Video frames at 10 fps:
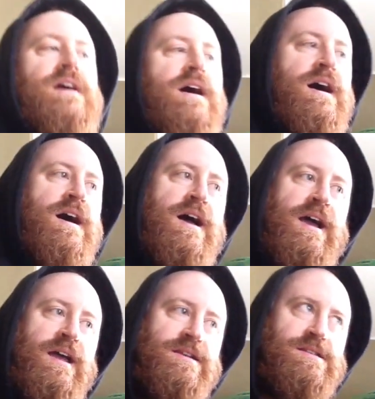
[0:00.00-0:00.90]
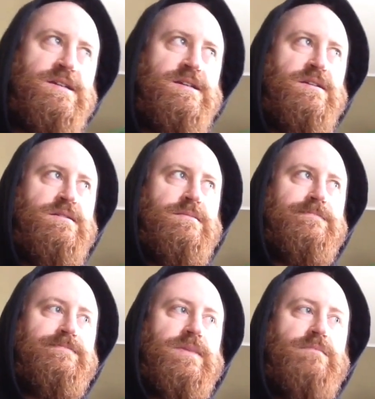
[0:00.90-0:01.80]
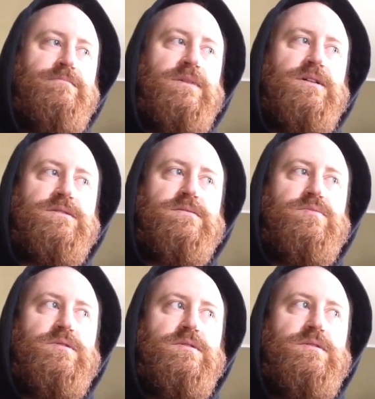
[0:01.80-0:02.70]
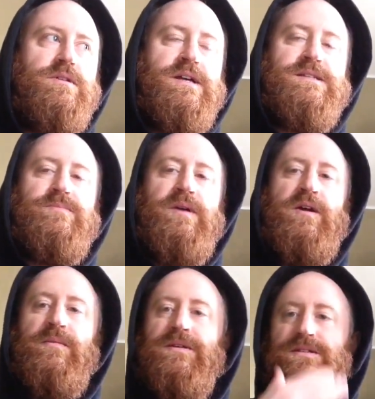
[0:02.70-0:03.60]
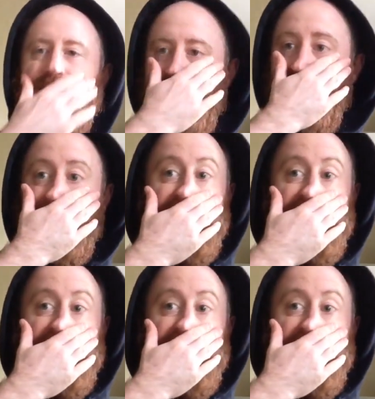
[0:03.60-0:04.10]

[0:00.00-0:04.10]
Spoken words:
I did multiple experiments